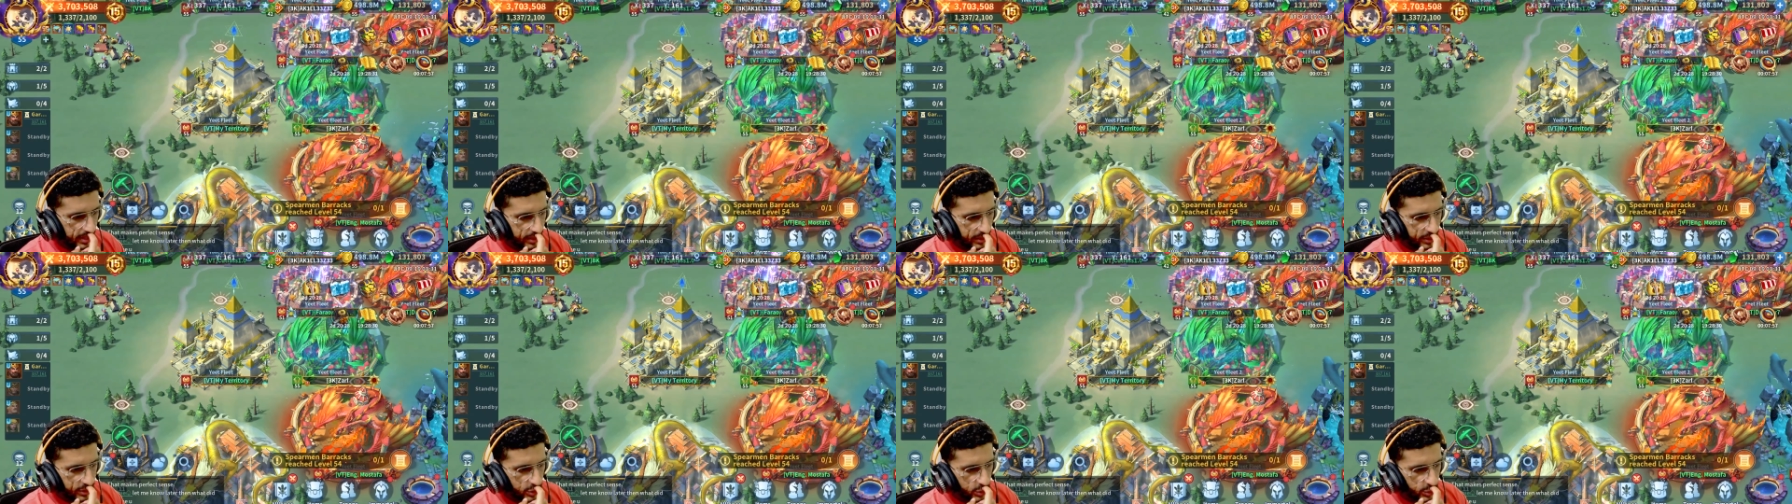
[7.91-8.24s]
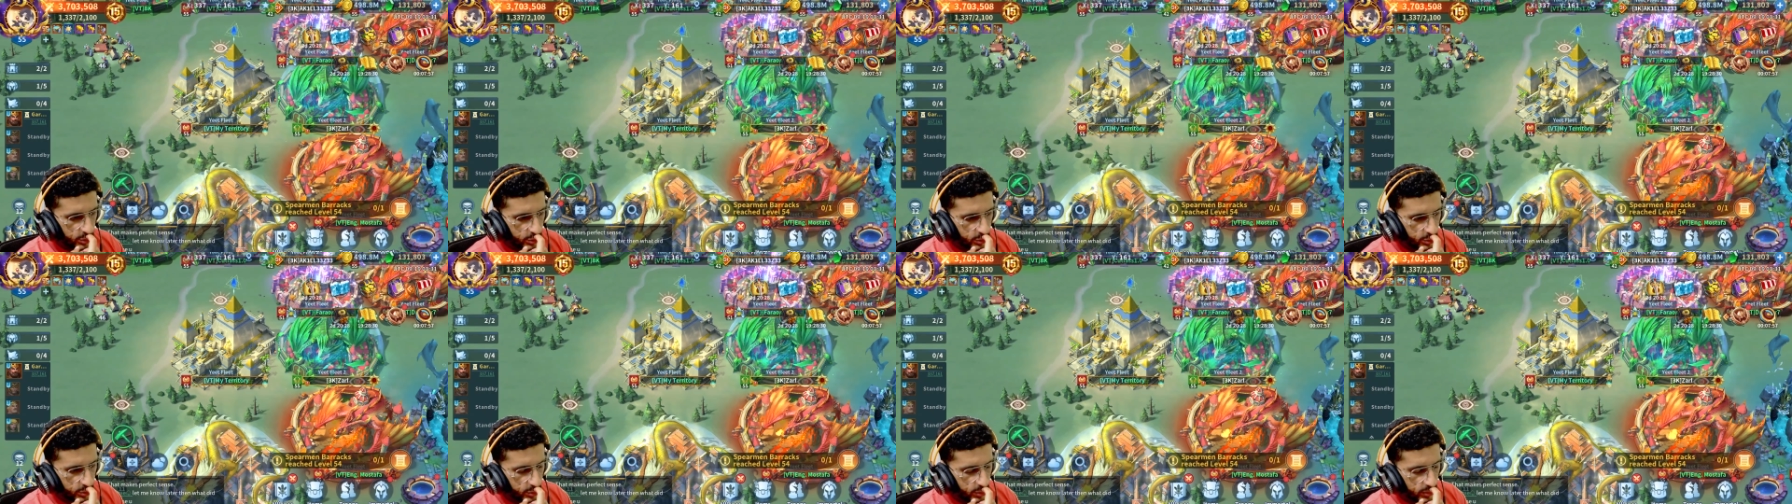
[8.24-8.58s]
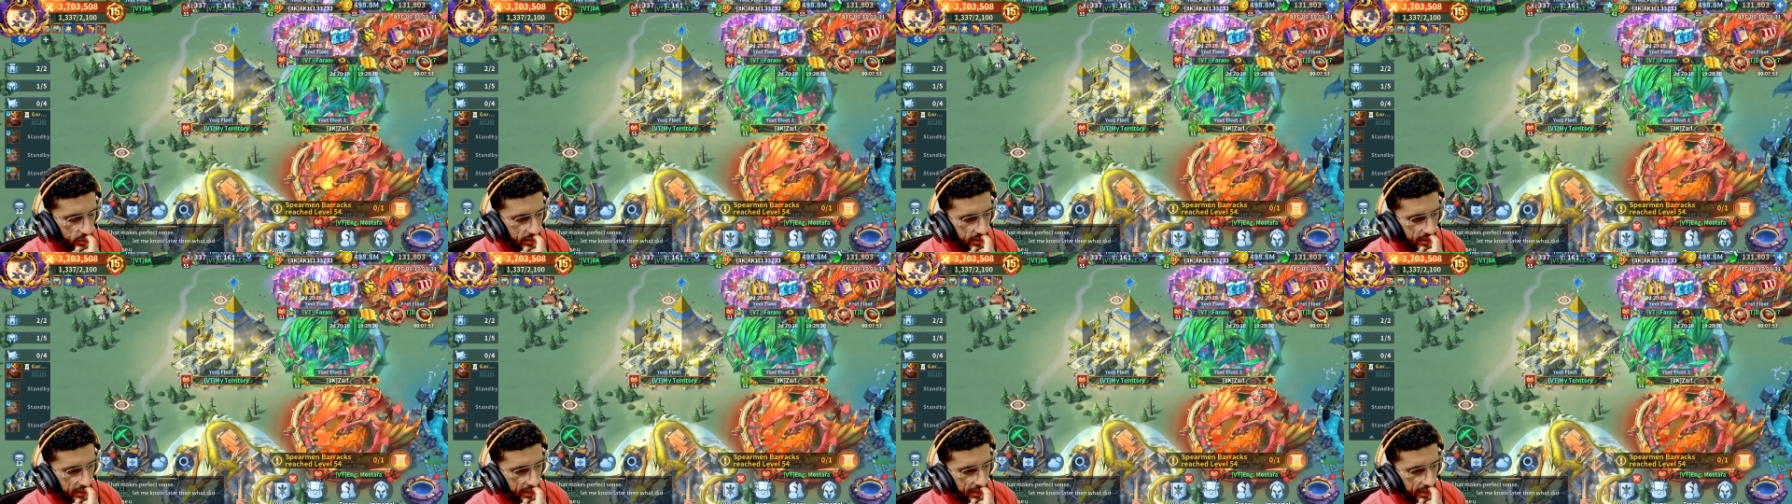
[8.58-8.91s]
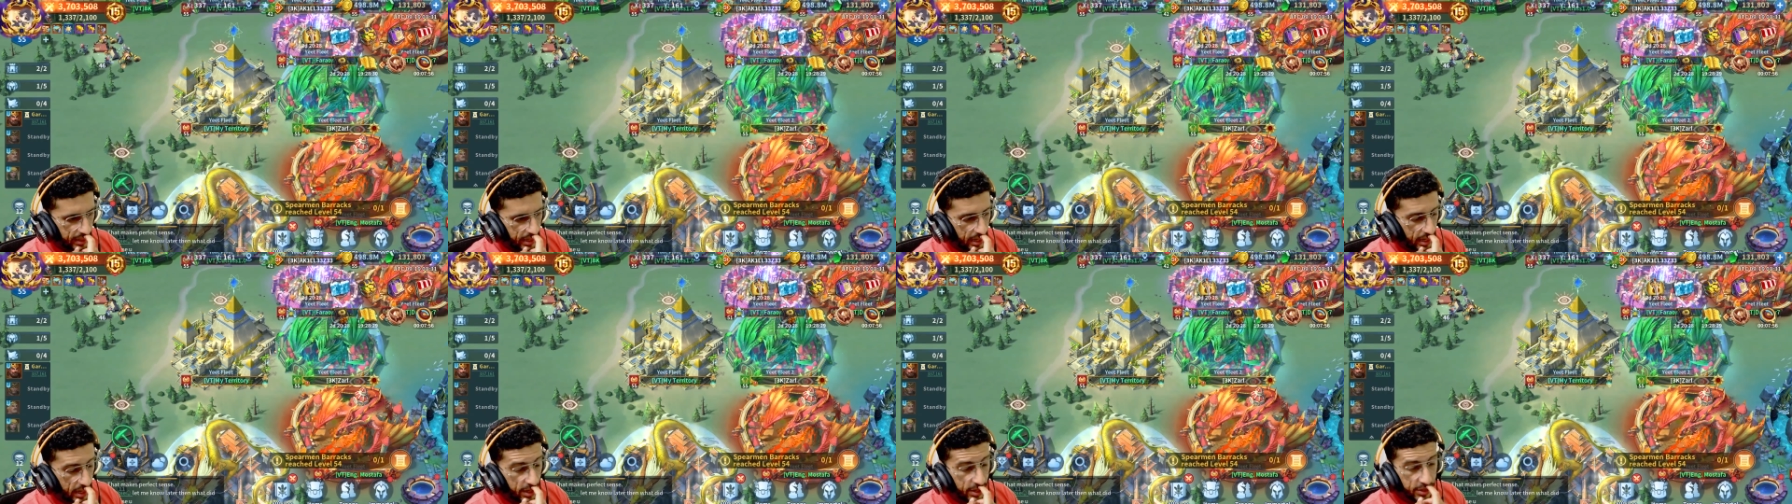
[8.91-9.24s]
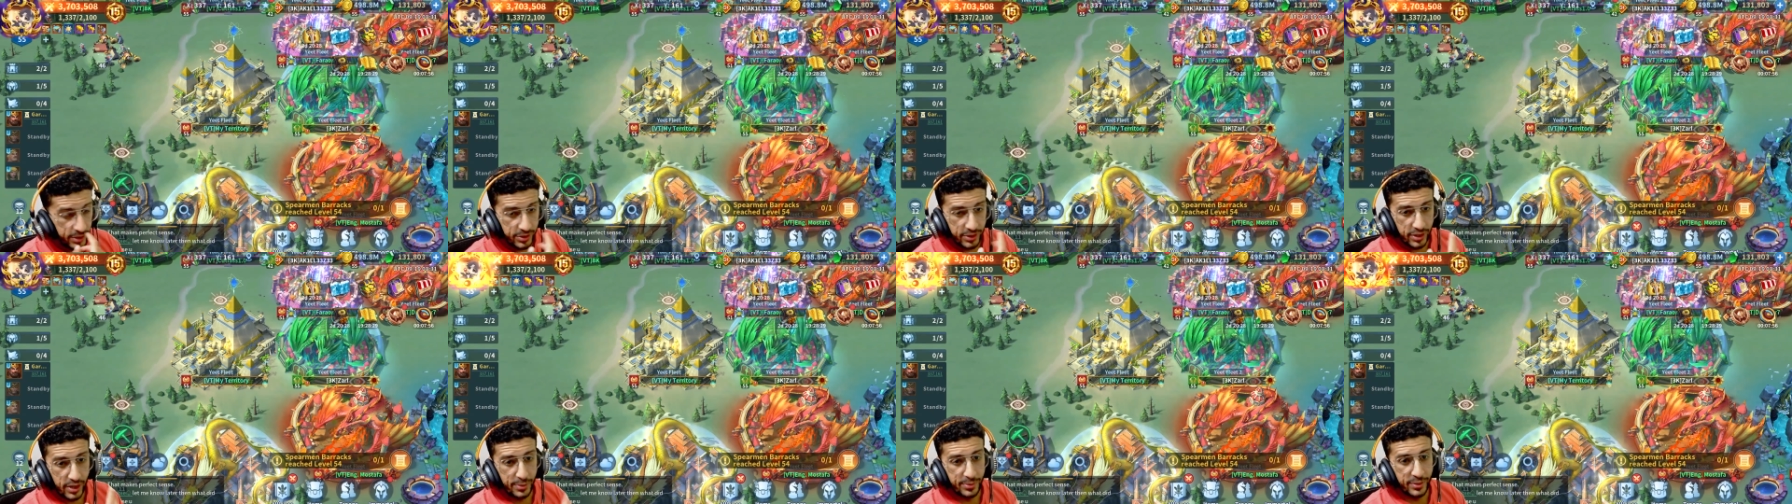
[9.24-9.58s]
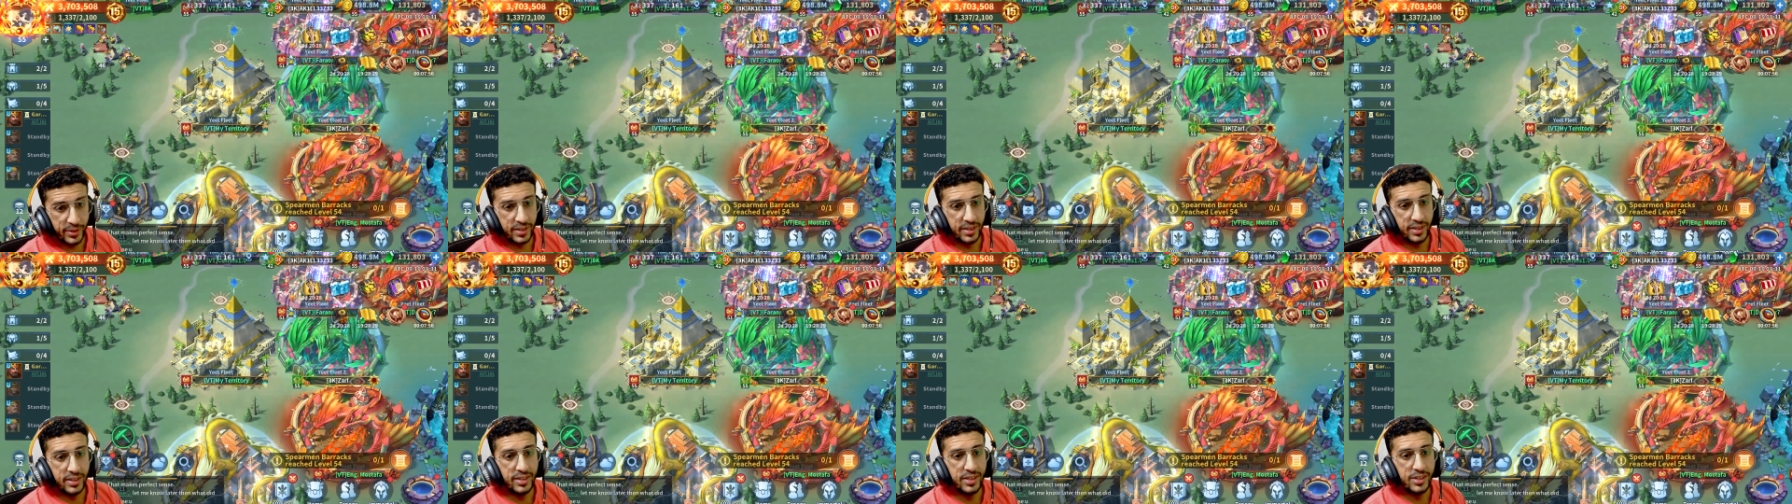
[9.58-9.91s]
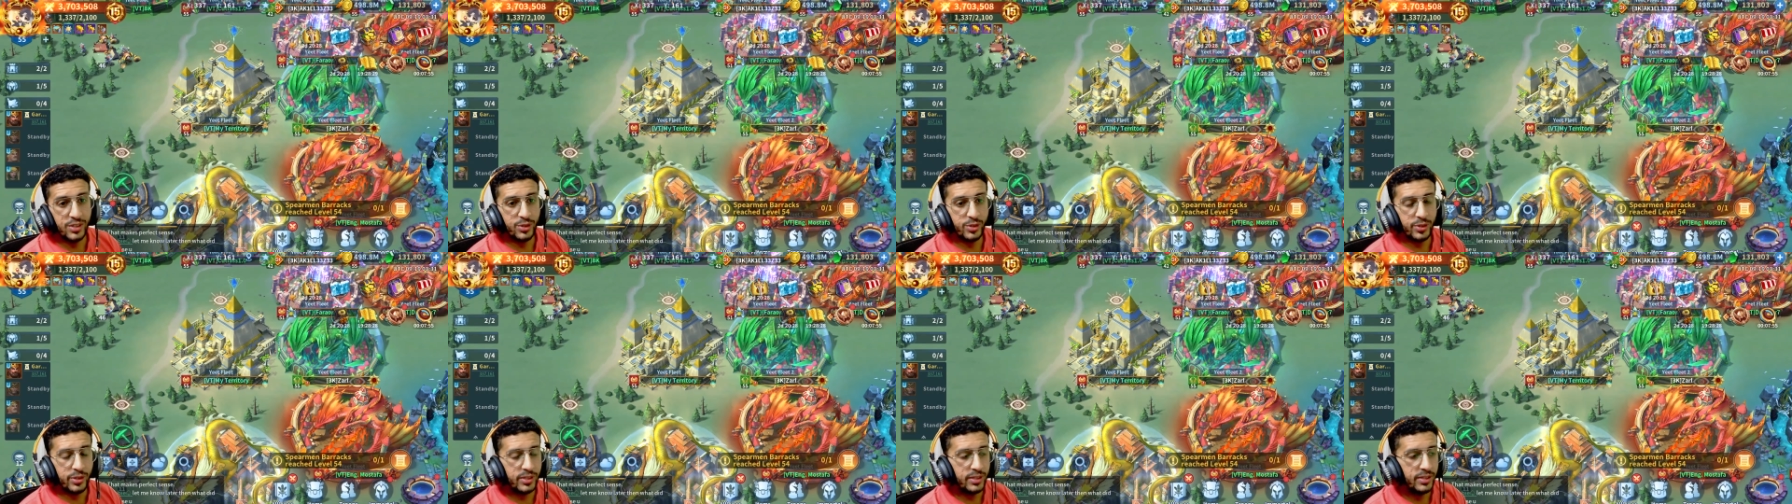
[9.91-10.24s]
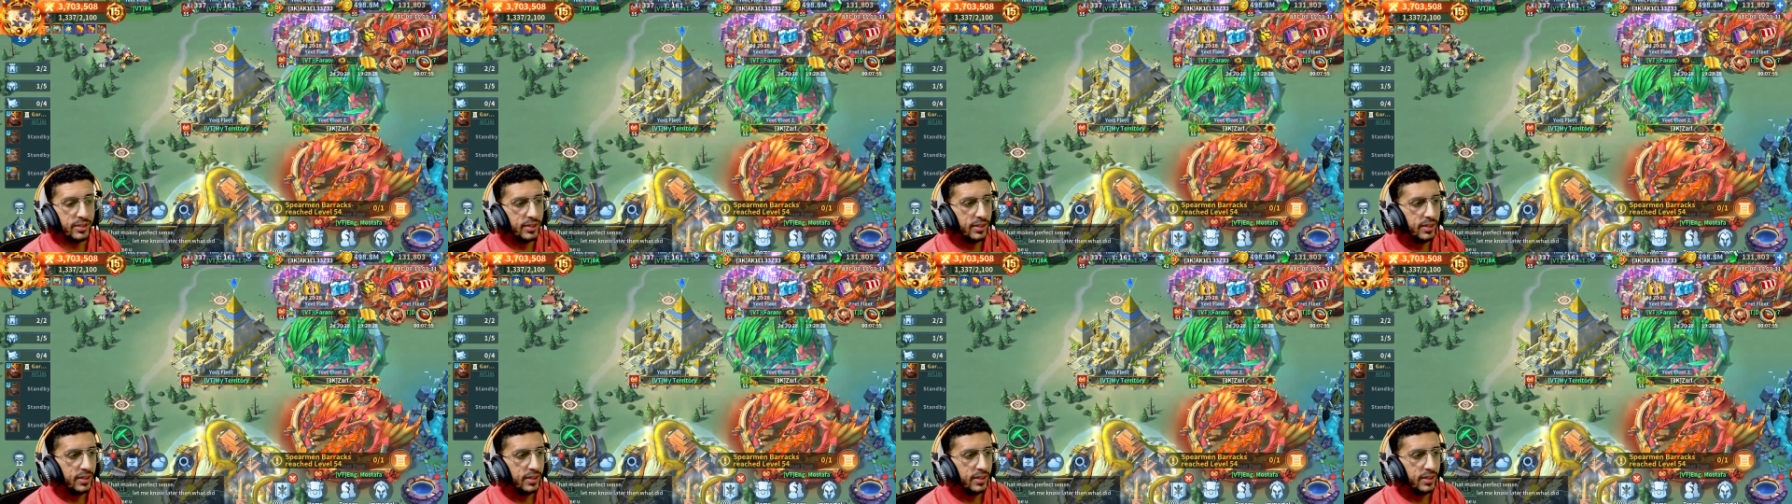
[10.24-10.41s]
saw a hot topic in Discord.